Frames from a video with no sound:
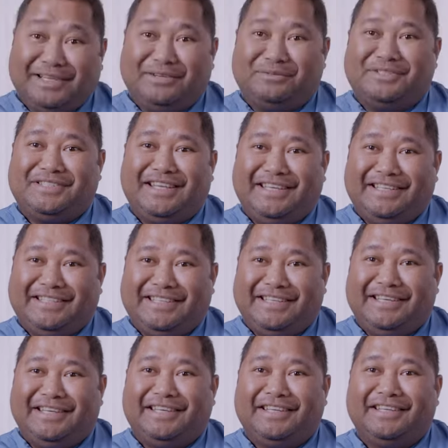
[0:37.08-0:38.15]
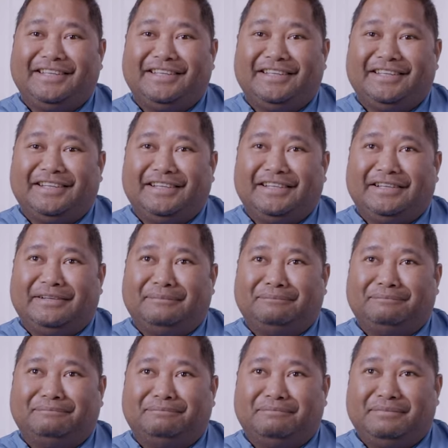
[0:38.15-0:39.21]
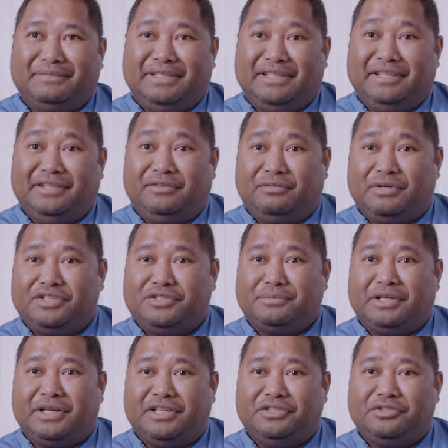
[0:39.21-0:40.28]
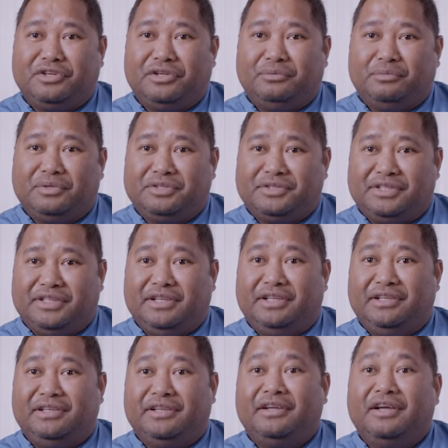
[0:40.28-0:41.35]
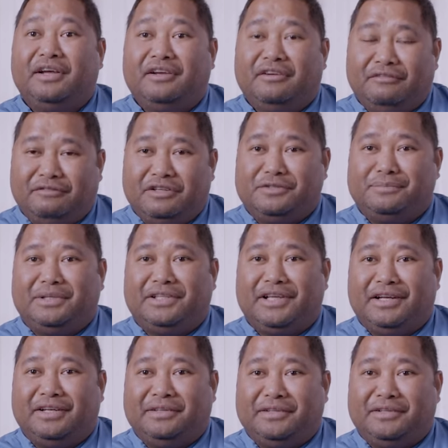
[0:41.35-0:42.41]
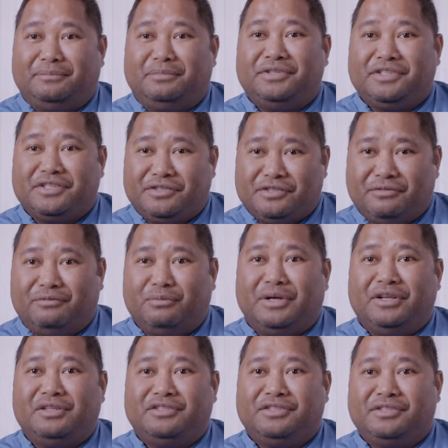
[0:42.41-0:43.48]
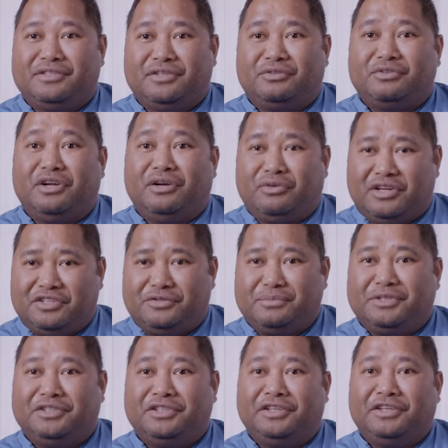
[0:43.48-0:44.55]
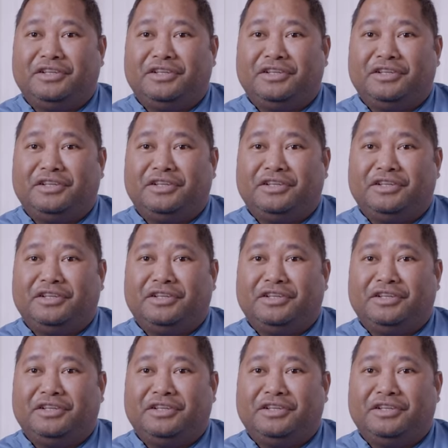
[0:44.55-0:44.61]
I was 18. The regiment I joined was the 1st Battalion, the Princess of Wales Royal Regiment.